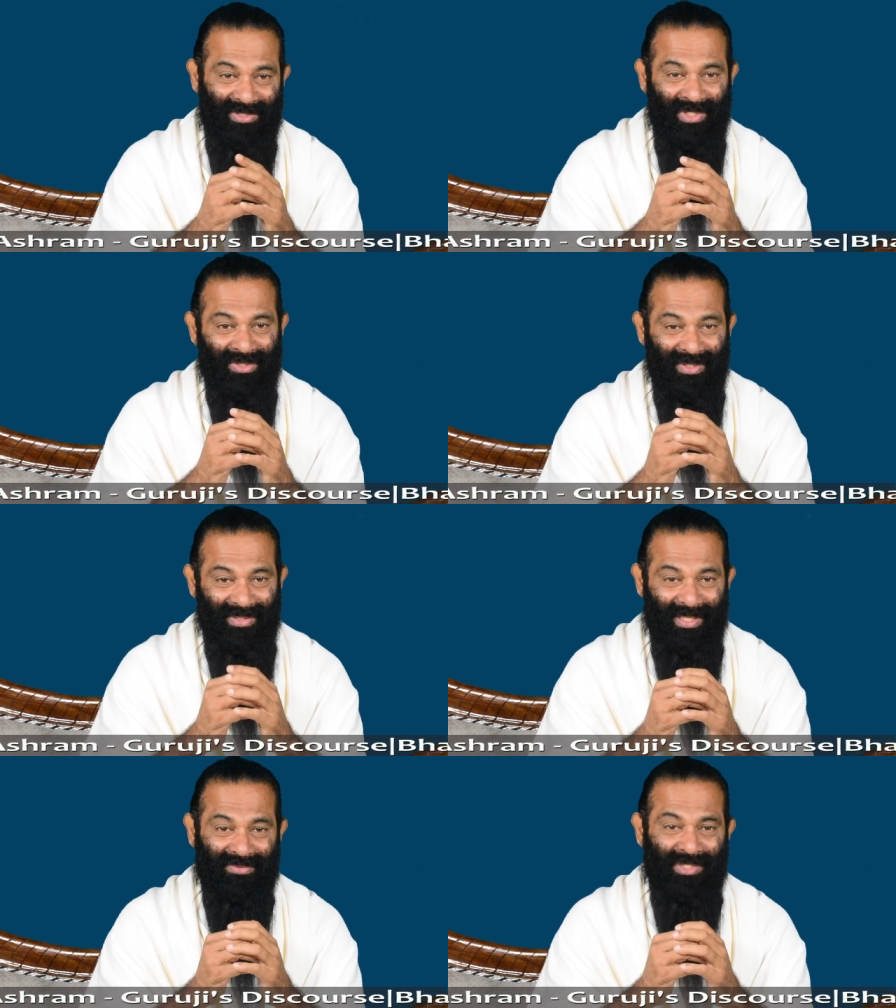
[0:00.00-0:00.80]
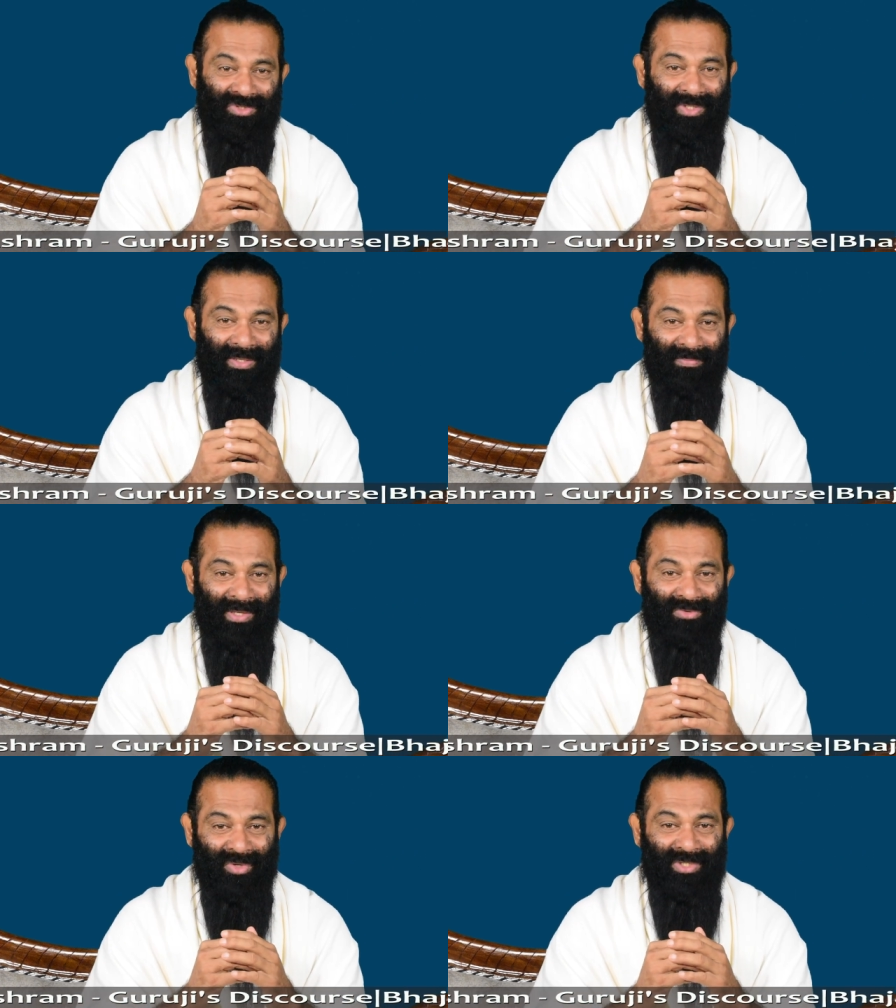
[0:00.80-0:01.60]
children that Tetsugen
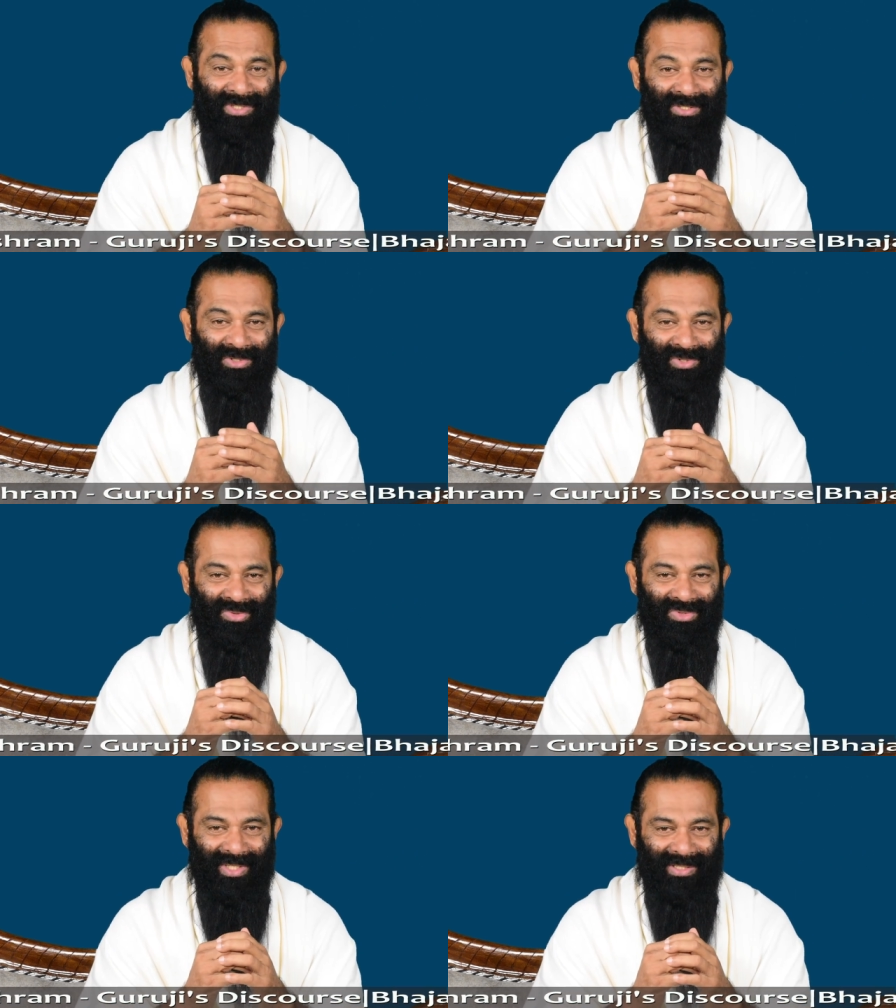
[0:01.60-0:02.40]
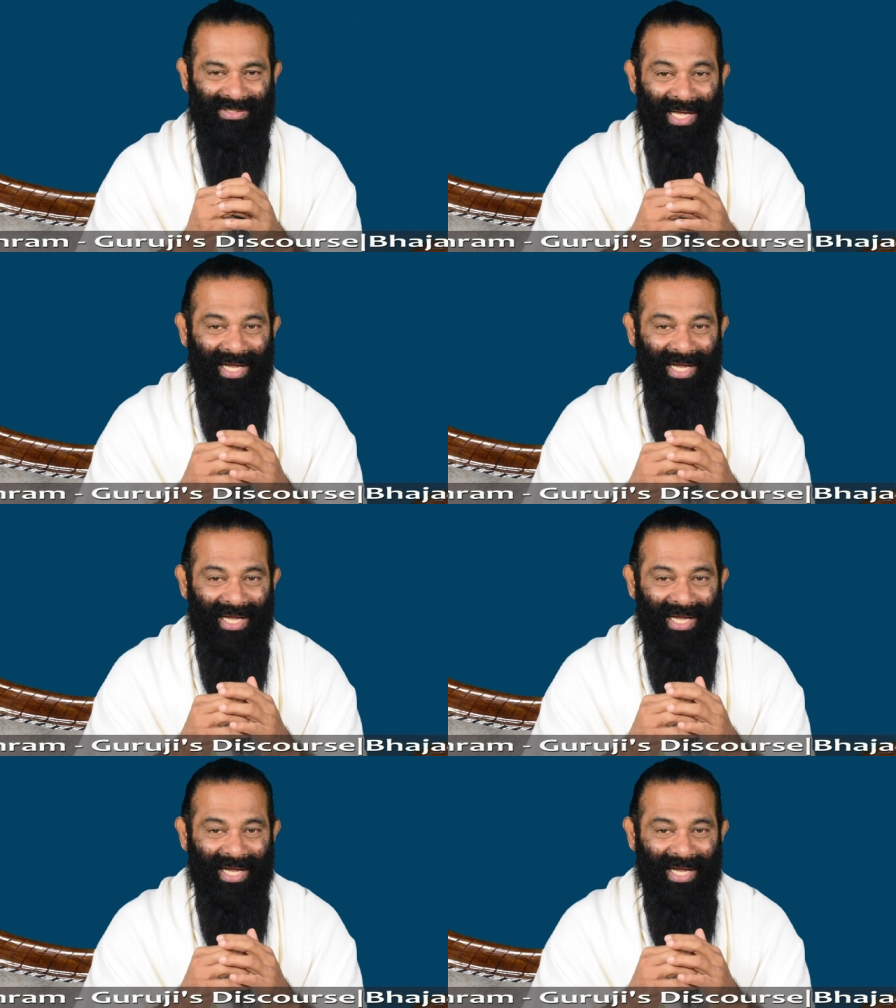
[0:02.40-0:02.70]
made three sets of sutras,